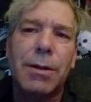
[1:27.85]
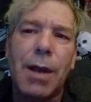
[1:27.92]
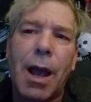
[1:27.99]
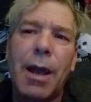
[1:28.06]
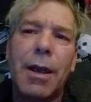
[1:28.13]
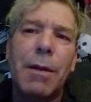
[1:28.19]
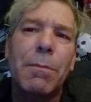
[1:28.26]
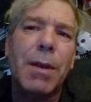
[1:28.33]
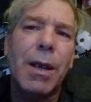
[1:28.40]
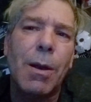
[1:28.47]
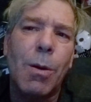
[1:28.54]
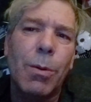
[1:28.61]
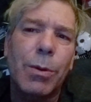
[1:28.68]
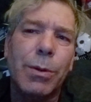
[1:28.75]
I am the
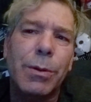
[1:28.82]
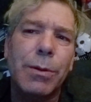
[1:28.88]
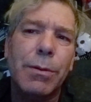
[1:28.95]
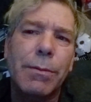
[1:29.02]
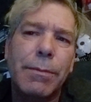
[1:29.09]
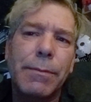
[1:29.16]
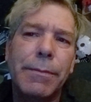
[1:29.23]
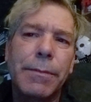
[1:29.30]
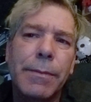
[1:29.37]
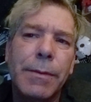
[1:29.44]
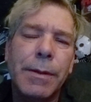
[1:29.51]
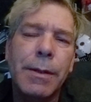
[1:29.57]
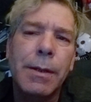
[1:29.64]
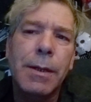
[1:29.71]
owner.
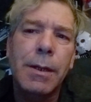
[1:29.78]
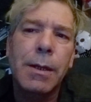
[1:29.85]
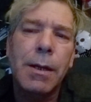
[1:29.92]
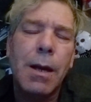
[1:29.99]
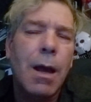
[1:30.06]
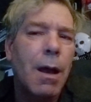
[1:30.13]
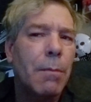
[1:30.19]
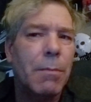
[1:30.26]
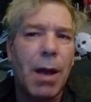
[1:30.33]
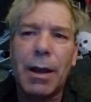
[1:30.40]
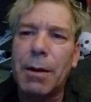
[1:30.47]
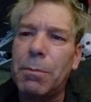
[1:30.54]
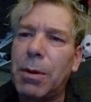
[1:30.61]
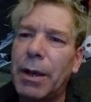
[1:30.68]
I'm not
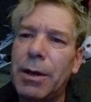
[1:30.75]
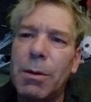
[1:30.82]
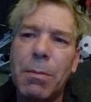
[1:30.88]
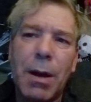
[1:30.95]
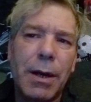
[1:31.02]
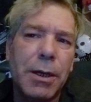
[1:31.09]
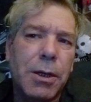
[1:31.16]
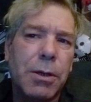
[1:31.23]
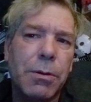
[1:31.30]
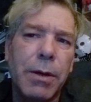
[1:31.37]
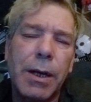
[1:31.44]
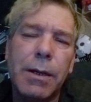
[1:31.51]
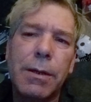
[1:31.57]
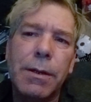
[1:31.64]
going to play nobody's
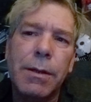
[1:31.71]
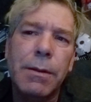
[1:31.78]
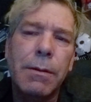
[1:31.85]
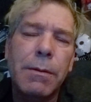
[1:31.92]
tricks.